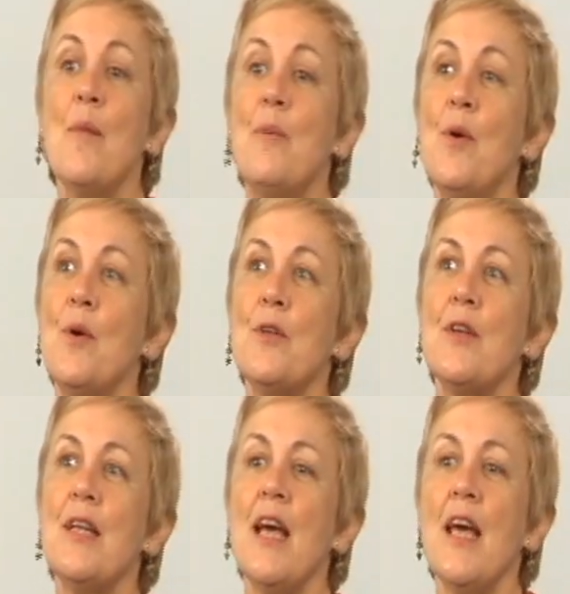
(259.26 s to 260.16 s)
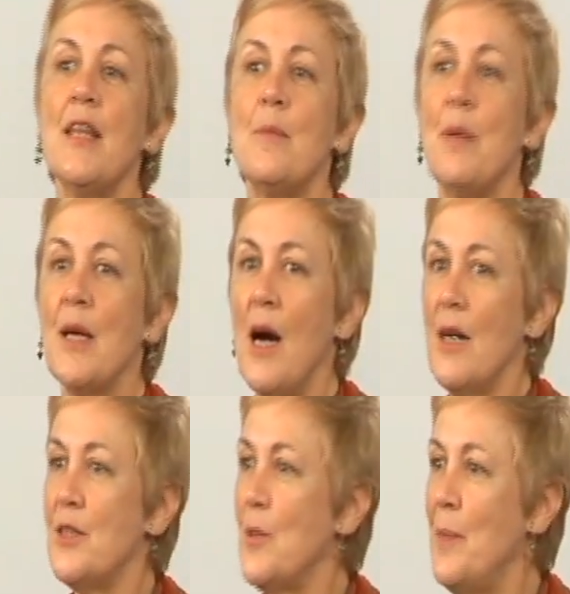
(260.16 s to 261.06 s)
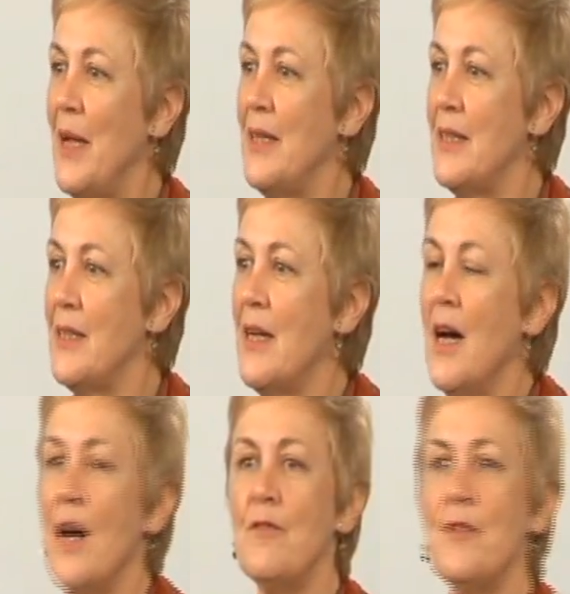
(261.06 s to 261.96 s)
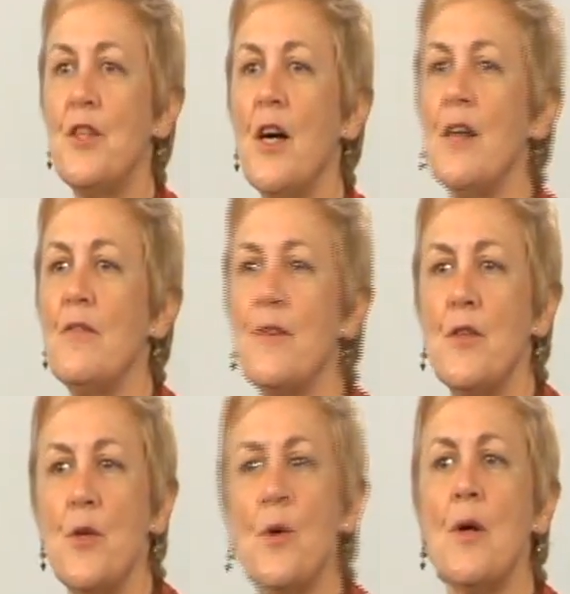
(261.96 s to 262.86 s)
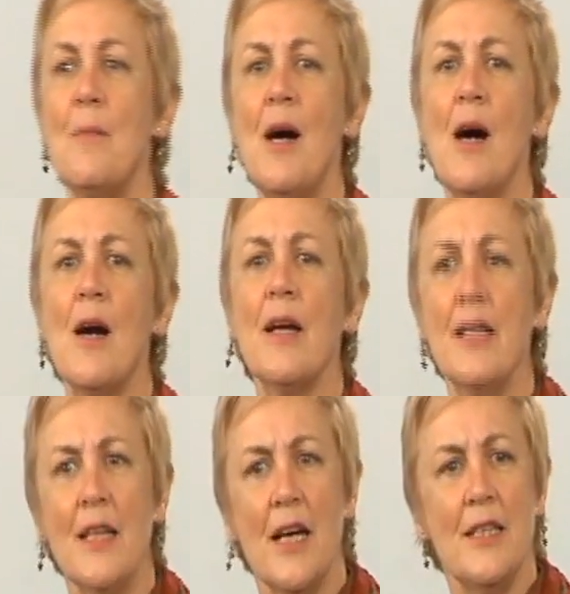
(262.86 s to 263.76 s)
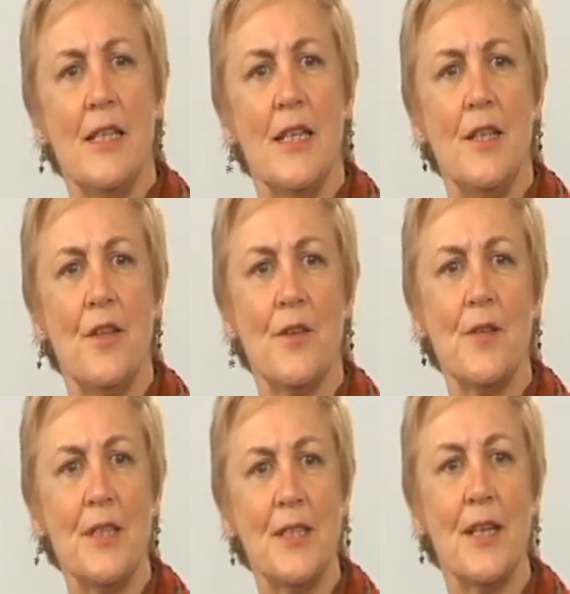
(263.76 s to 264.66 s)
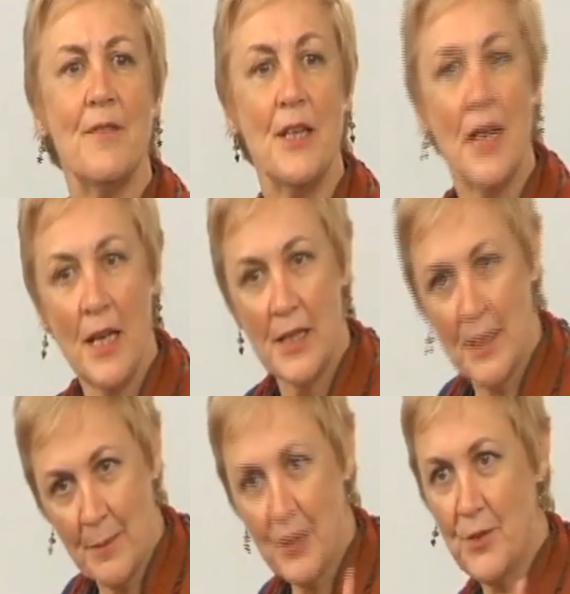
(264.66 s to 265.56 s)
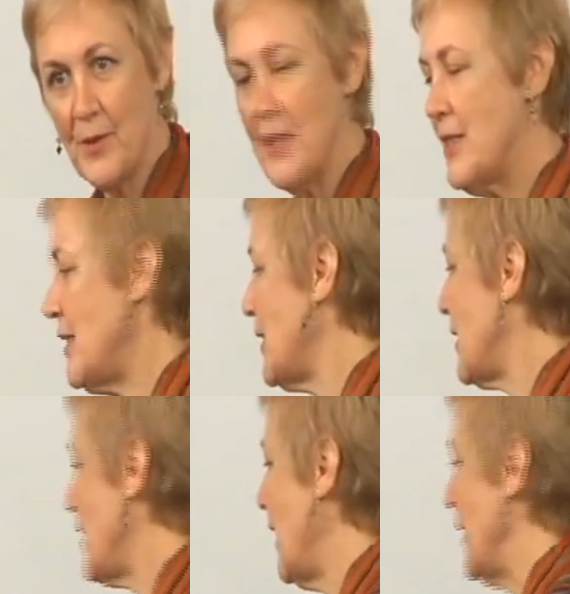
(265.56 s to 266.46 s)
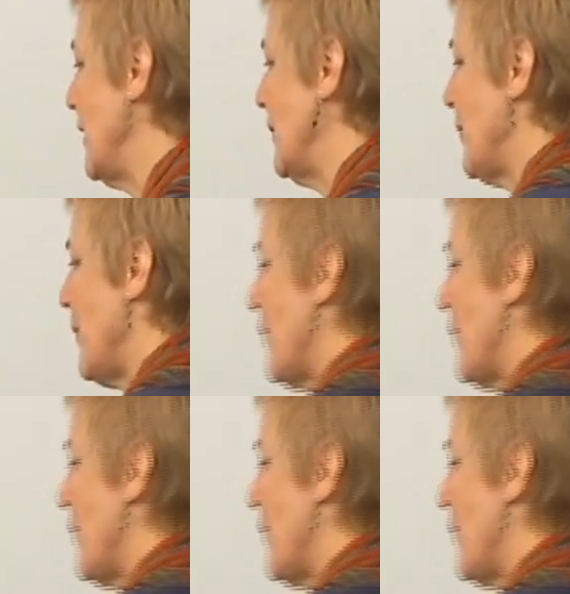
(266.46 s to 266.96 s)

A portrait that Picasso painted of photographer Dora Maar in 1937 demonstrates this style.